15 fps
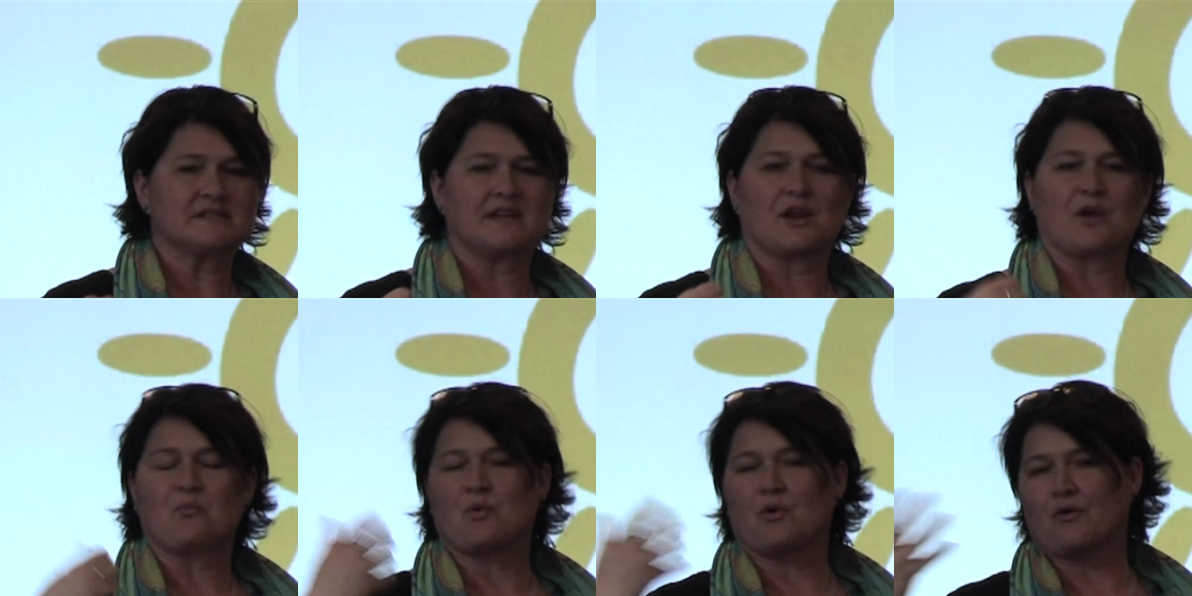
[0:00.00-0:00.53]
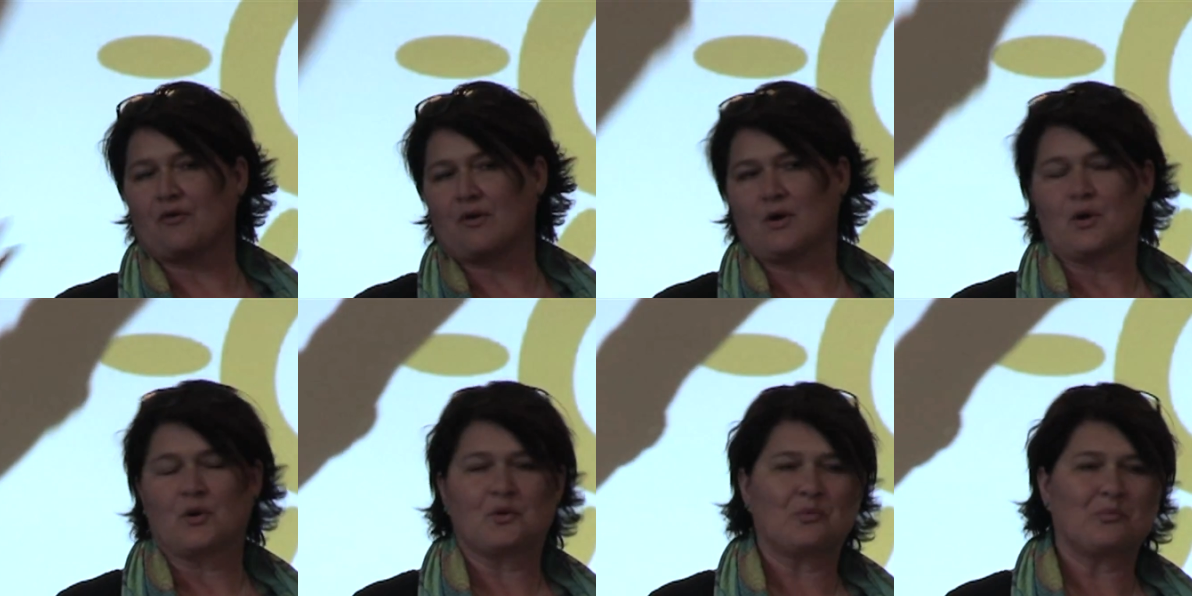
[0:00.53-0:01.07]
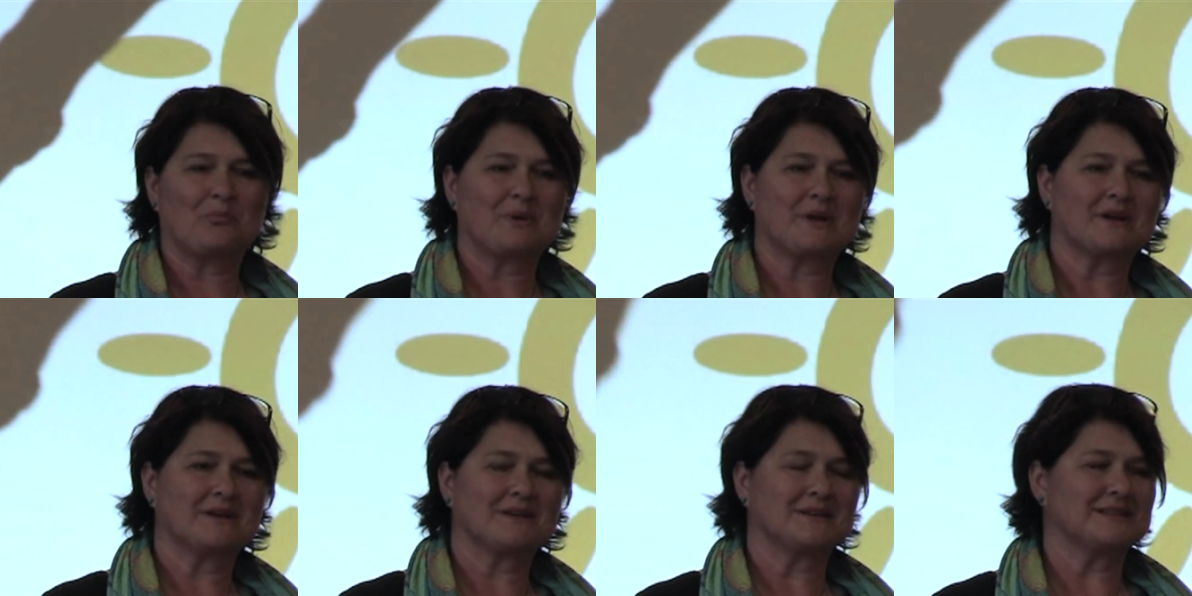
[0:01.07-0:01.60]
they are more
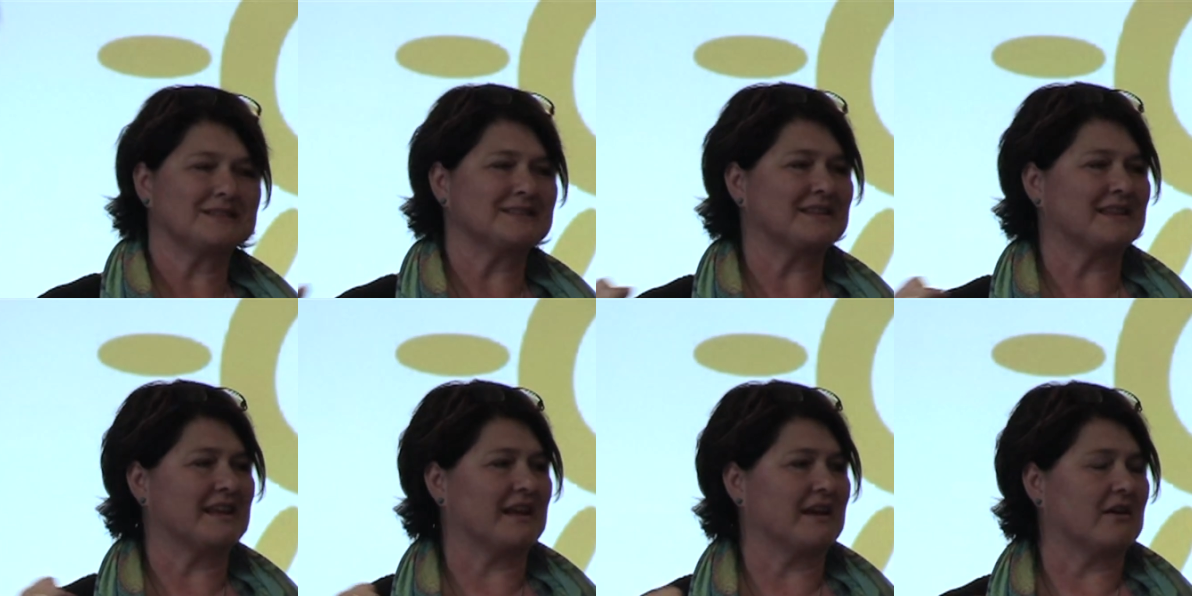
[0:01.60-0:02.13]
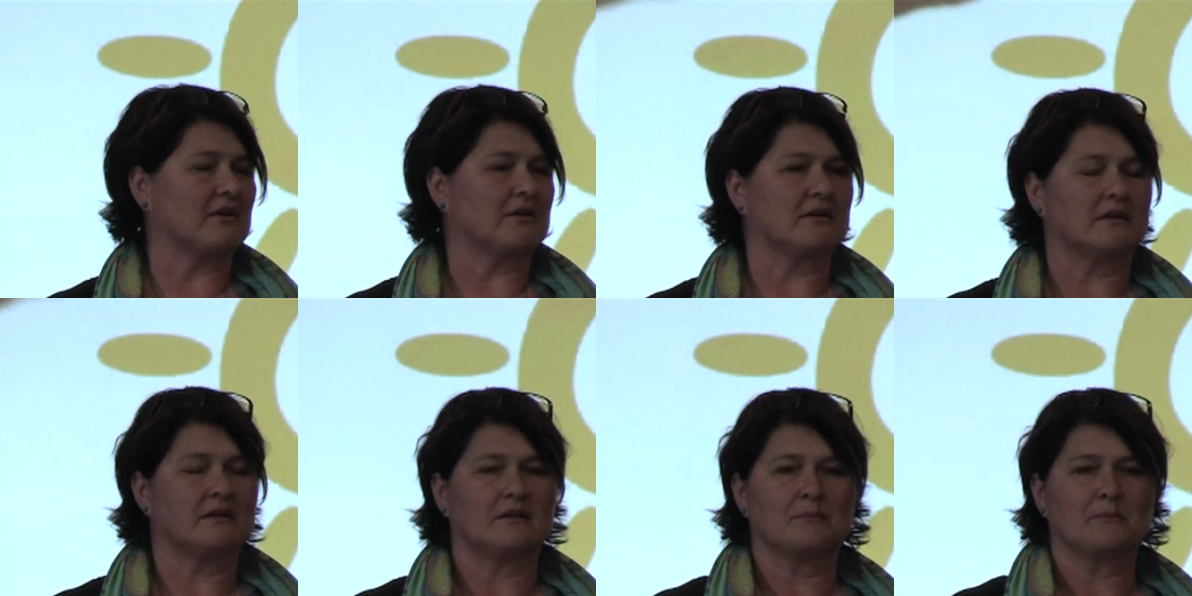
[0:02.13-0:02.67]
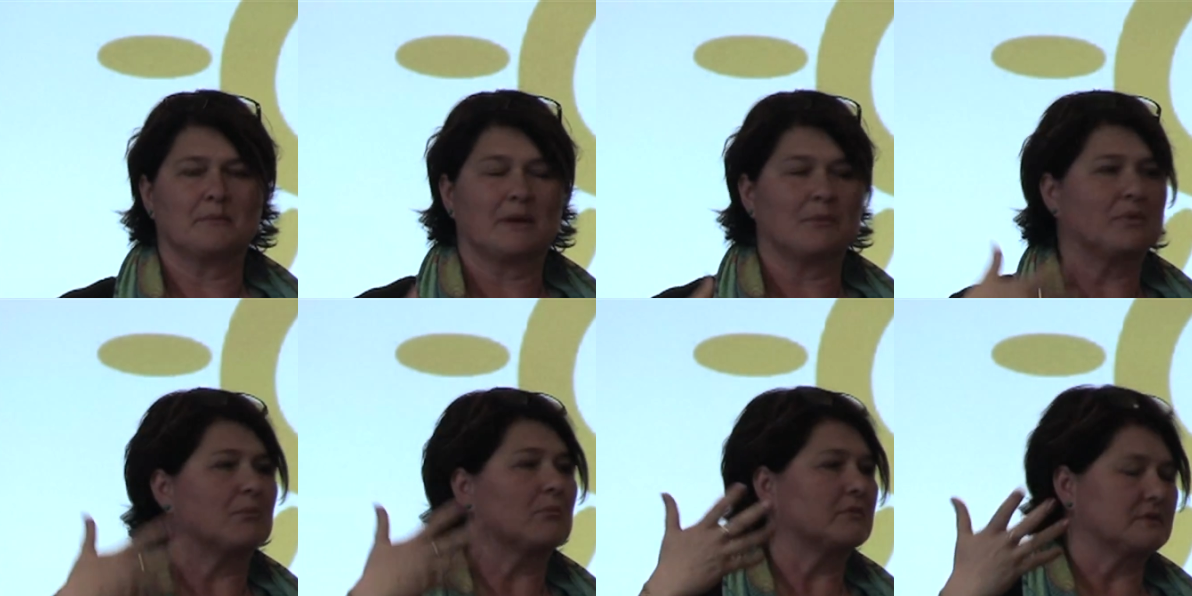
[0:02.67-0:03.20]
open, they are
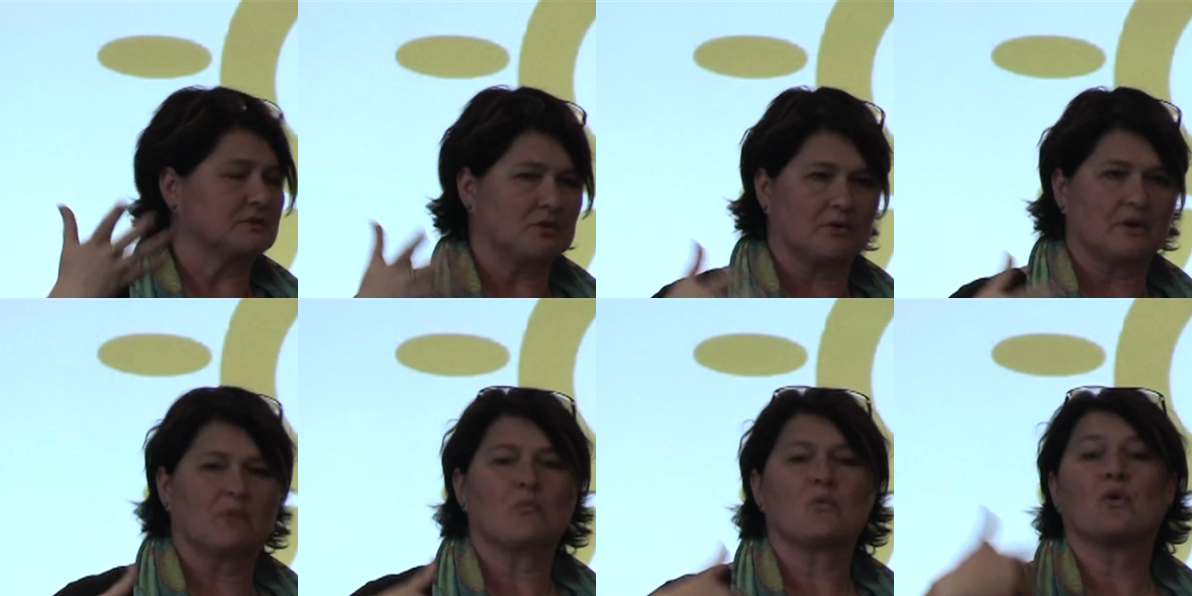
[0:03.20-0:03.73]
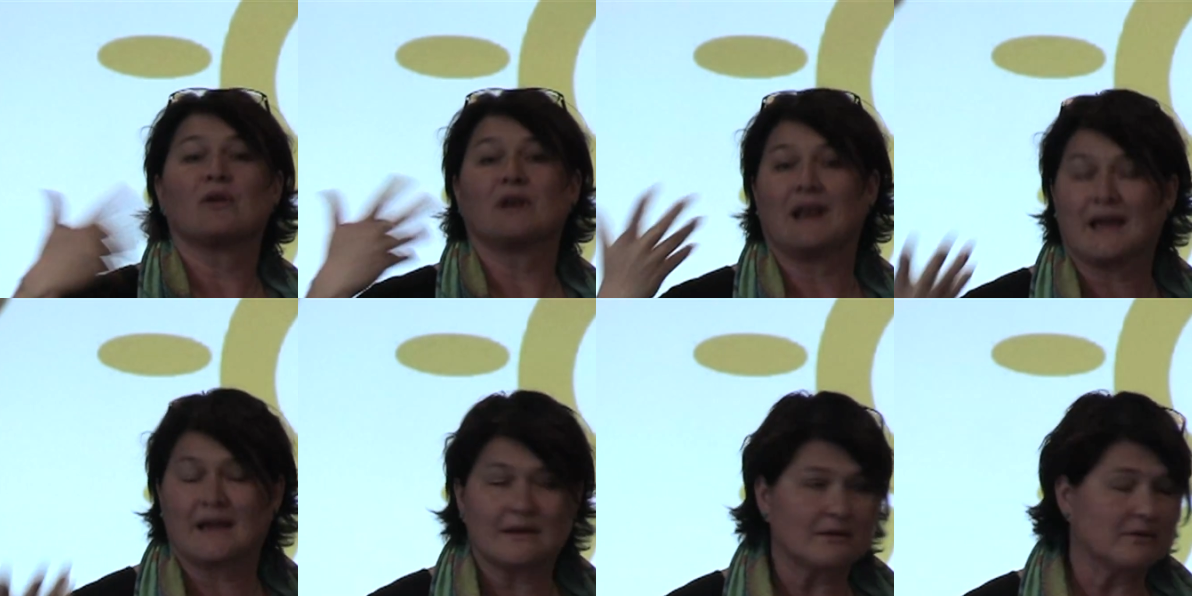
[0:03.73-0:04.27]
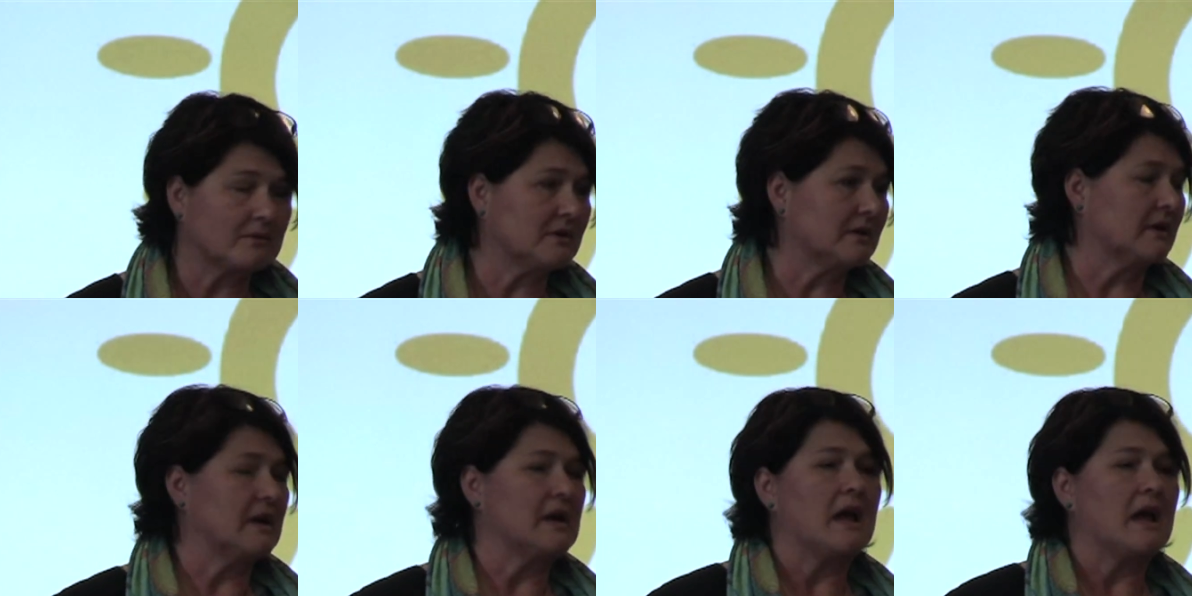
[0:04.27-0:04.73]
maybe talking more loud.